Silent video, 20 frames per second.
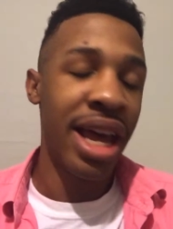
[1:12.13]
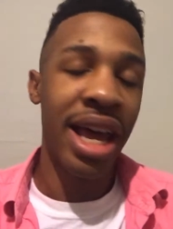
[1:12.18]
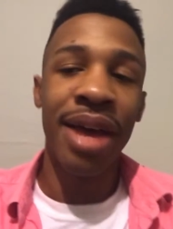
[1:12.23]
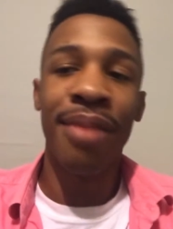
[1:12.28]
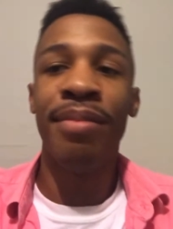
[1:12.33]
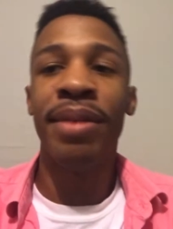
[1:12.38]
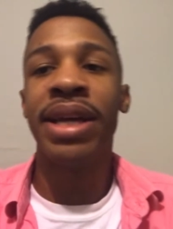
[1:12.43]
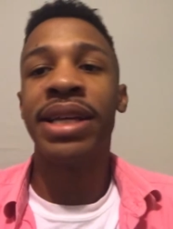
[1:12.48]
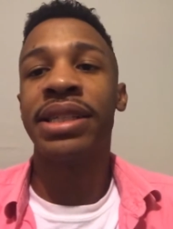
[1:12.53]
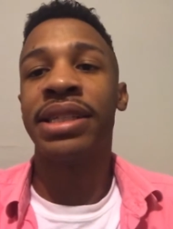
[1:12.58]

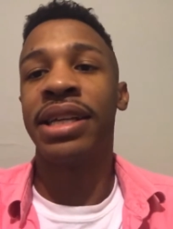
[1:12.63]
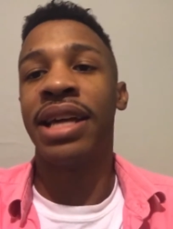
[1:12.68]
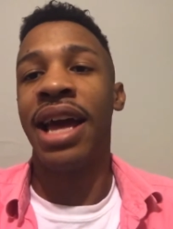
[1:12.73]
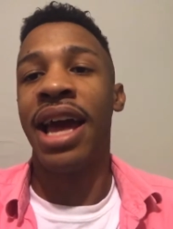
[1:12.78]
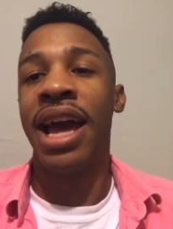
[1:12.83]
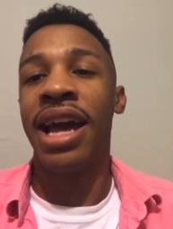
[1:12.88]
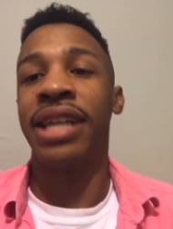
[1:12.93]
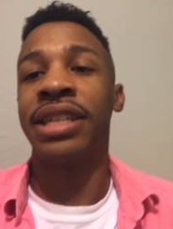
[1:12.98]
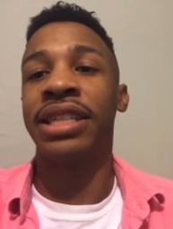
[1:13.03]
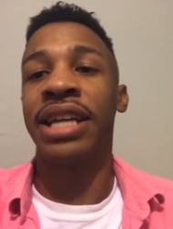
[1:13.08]
It makes
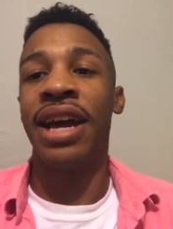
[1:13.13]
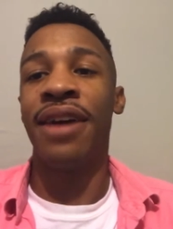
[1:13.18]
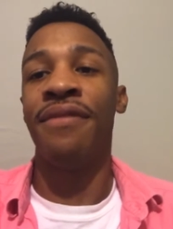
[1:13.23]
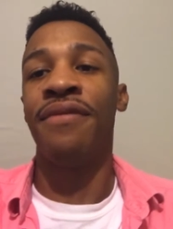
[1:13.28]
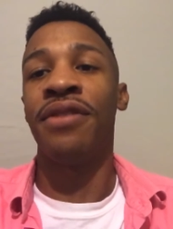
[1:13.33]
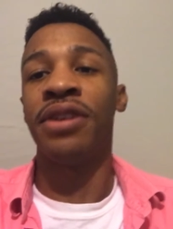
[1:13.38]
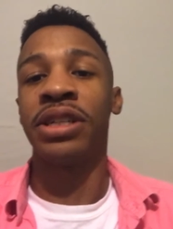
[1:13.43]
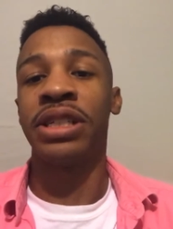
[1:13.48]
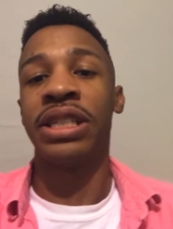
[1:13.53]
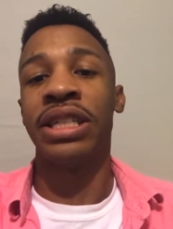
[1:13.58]
it actually
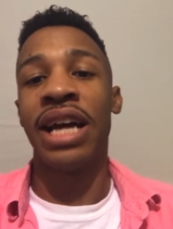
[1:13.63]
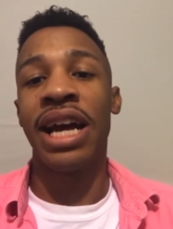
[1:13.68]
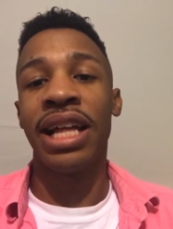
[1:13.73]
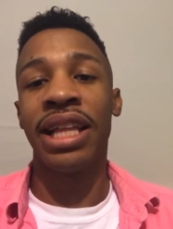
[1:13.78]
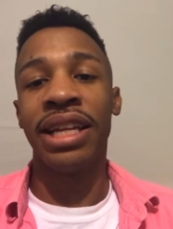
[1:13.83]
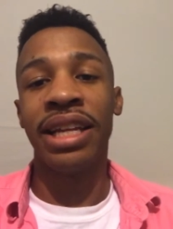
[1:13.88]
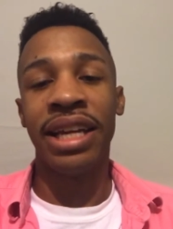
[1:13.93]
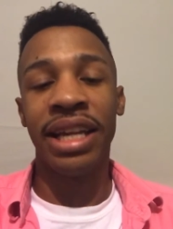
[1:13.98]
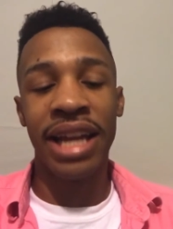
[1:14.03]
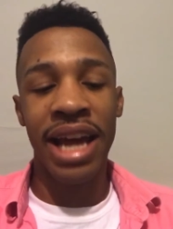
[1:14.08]
have
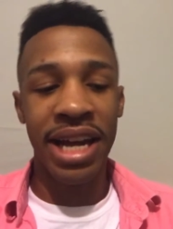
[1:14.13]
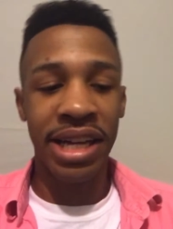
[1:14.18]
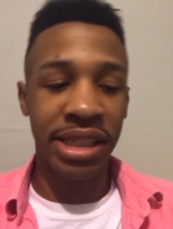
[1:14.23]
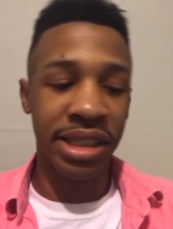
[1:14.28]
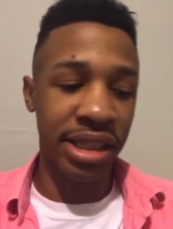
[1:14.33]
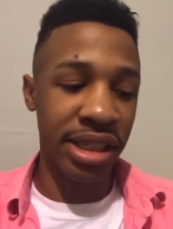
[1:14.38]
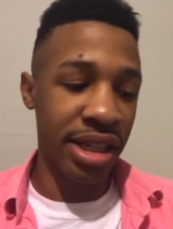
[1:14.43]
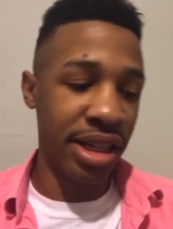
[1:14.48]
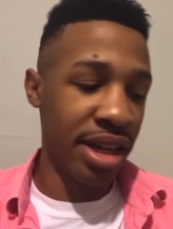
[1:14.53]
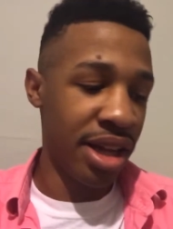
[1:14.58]
functionality and
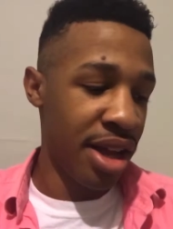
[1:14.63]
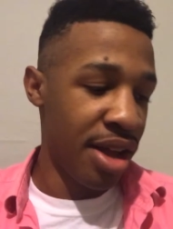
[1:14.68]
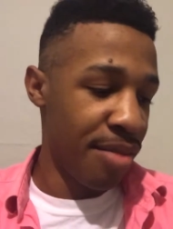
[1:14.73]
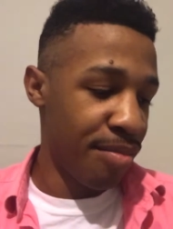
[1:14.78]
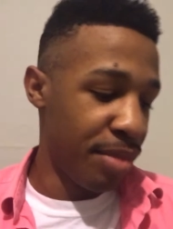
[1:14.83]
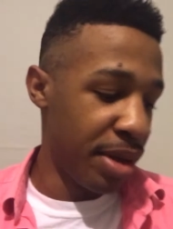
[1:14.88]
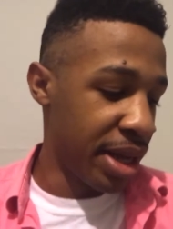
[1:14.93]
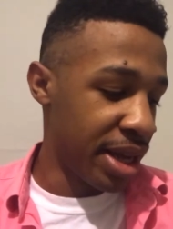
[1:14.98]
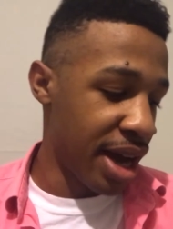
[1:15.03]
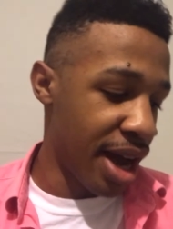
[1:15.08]
actually
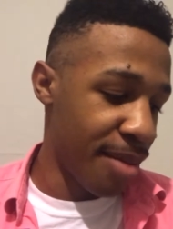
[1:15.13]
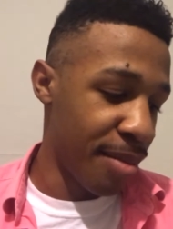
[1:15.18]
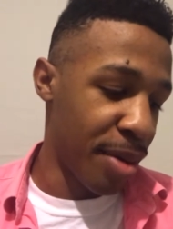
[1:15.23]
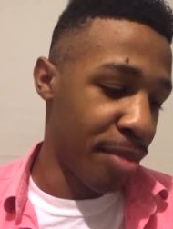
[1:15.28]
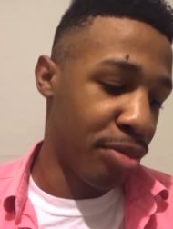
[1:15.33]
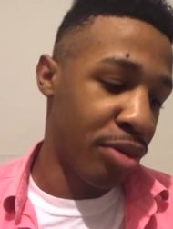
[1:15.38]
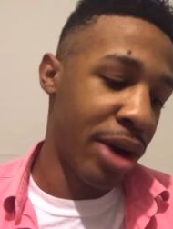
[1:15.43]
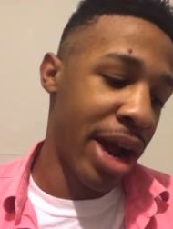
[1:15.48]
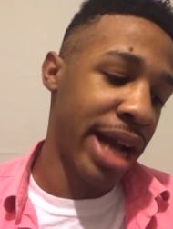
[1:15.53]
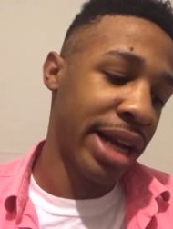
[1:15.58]
become
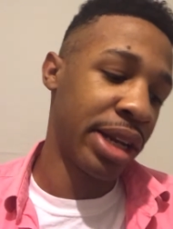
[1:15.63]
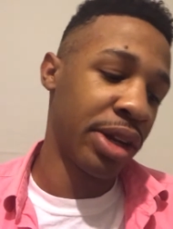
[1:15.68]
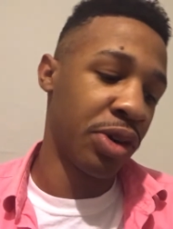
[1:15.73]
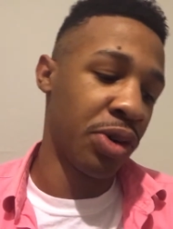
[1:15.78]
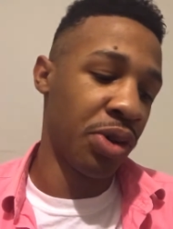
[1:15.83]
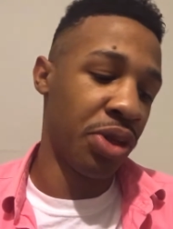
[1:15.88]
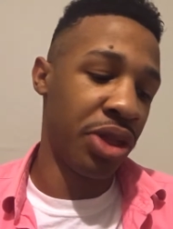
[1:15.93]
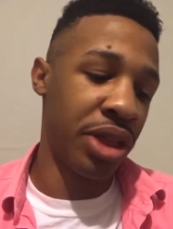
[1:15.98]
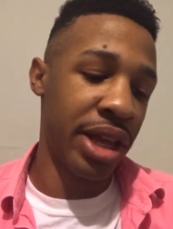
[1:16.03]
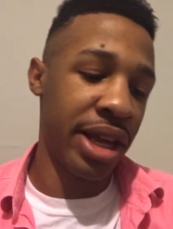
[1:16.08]
a
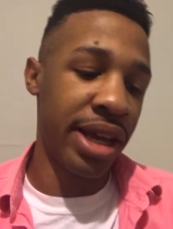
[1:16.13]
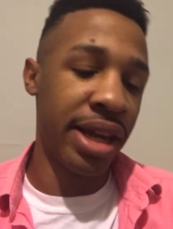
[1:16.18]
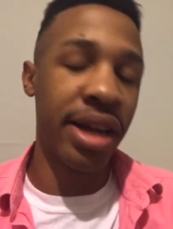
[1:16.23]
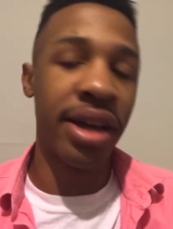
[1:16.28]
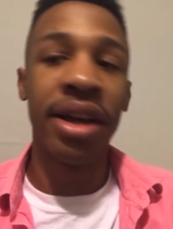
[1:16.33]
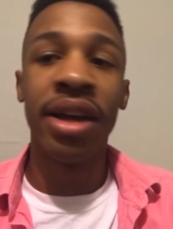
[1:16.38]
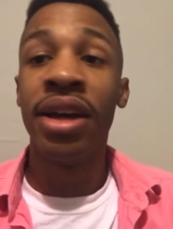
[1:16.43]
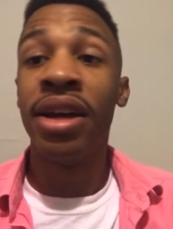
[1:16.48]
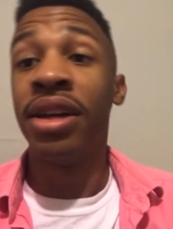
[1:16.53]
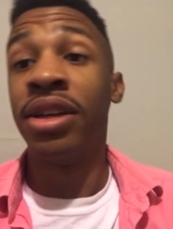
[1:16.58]
practical
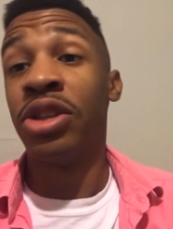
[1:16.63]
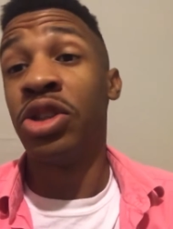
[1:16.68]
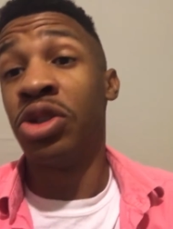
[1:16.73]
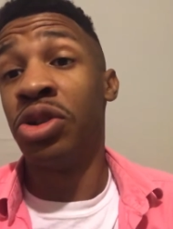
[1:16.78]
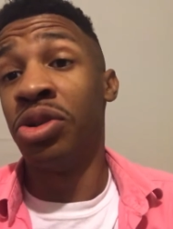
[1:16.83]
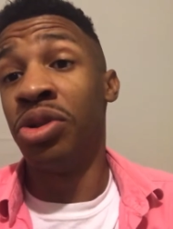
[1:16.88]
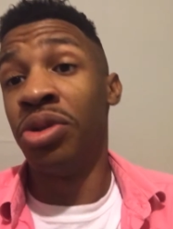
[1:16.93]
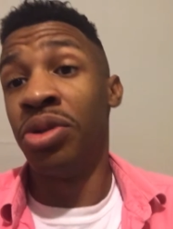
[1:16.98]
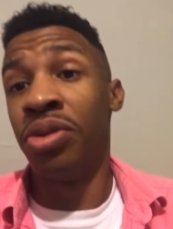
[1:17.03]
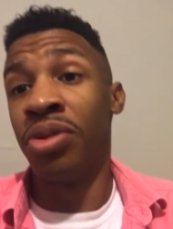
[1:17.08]
thing
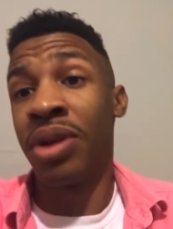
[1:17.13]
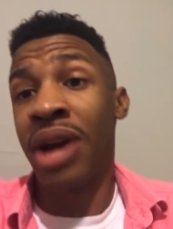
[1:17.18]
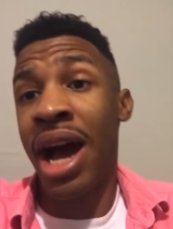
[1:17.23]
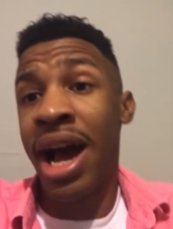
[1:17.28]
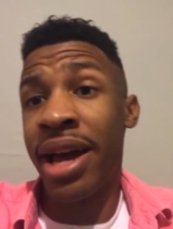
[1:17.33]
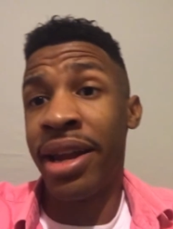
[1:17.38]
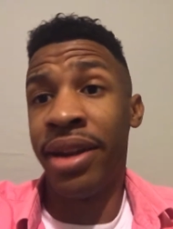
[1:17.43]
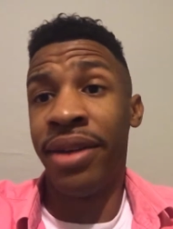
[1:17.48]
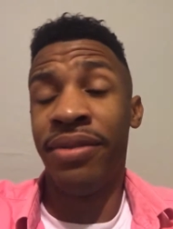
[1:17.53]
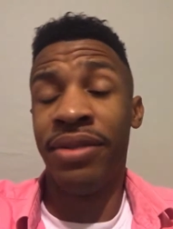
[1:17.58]
to
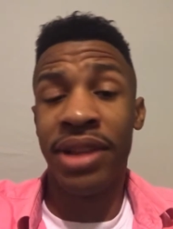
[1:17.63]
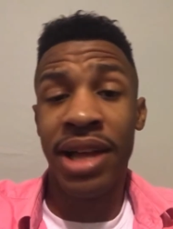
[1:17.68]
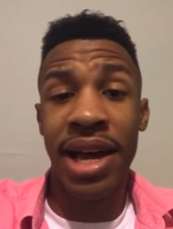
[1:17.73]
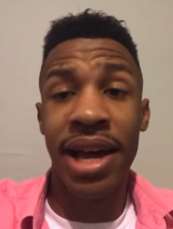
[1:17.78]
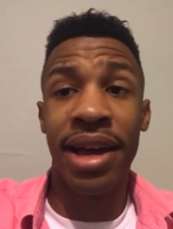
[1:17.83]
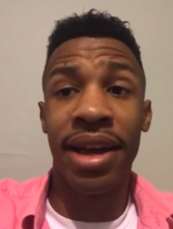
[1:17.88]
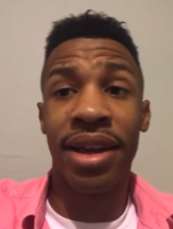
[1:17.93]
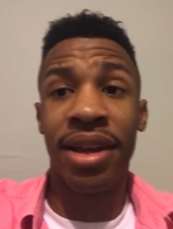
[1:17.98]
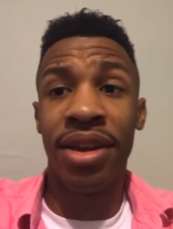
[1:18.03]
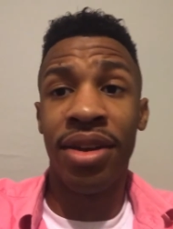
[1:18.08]
kind of
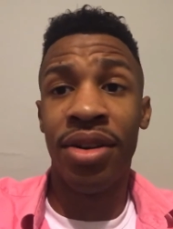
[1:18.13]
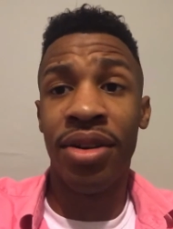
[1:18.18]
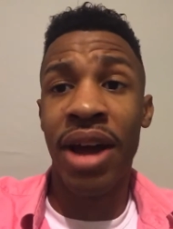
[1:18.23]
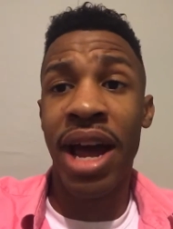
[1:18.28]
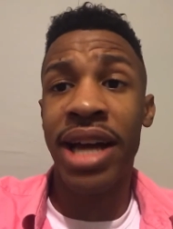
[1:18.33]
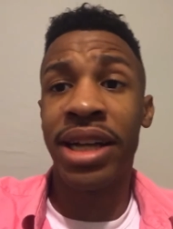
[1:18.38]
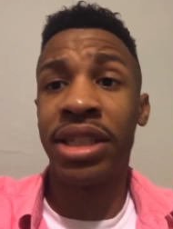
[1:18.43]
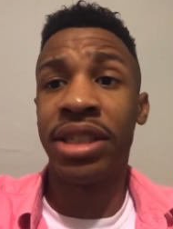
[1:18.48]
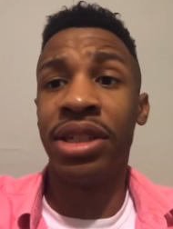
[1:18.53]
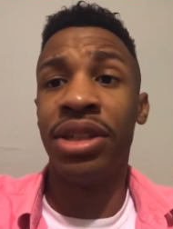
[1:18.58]
like,
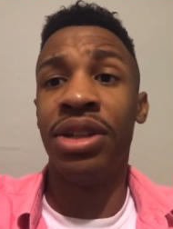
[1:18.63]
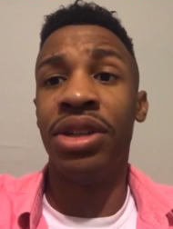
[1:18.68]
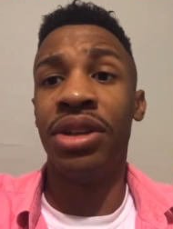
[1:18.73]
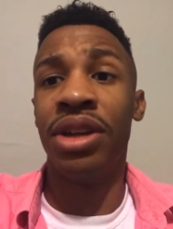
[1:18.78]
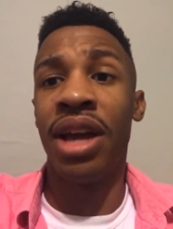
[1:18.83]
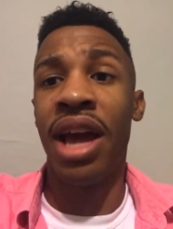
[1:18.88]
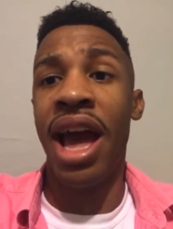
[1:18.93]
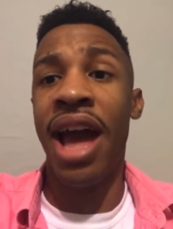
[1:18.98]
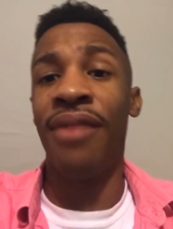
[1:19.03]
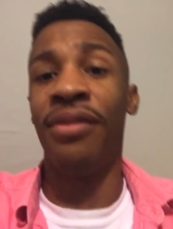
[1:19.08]

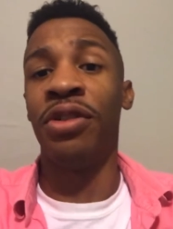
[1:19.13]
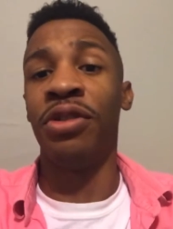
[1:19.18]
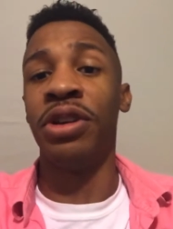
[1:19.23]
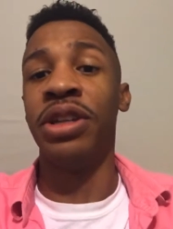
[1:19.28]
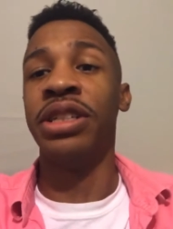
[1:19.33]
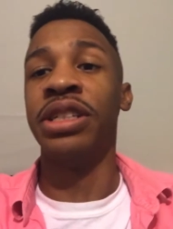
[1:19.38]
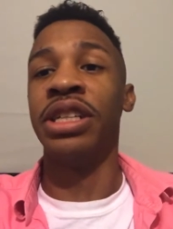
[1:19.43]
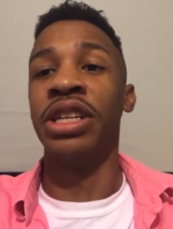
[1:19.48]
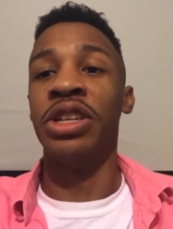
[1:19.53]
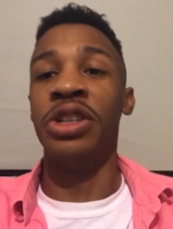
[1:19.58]
actually have a
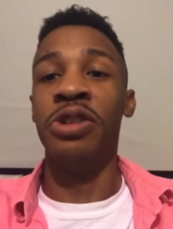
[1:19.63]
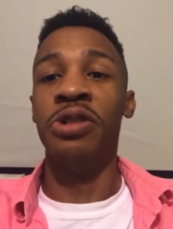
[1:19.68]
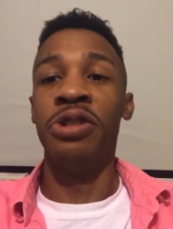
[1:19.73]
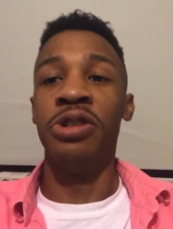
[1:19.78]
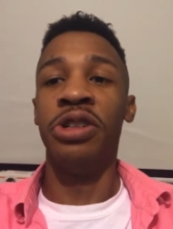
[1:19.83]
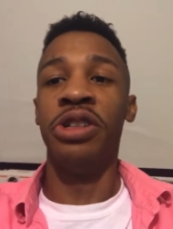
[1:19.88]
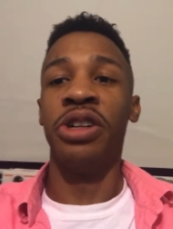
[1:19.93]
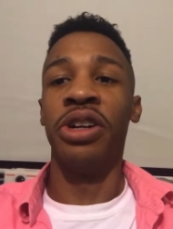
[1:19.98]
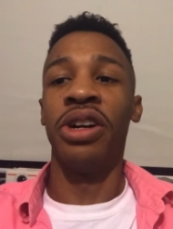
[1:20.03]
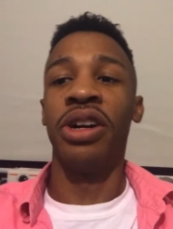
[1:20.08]
reason to
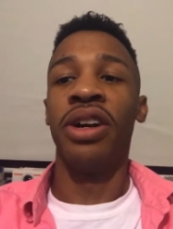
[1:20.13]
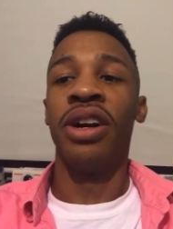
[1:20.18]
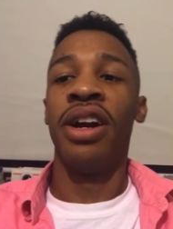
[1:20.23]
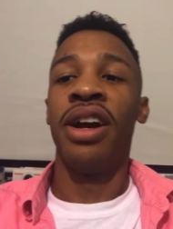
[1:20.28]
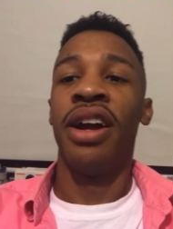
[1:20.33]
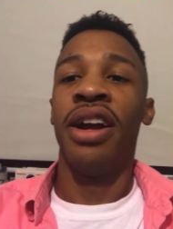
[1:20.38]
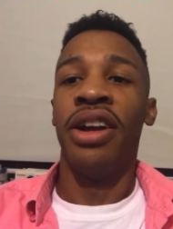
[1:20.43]
use your